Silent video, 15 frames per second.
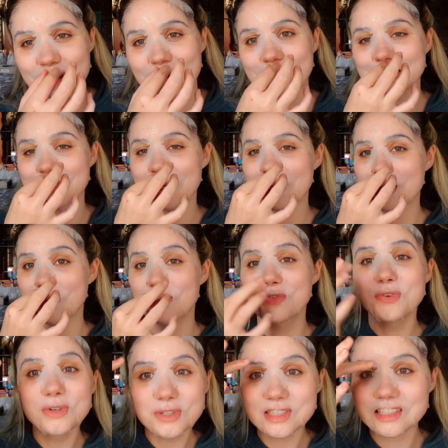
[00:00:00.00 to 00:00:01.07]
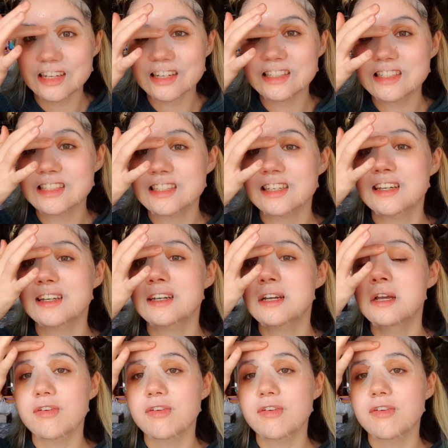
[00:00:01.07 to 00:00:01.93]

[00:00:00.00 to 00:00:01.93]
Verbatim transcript: because I did food science here.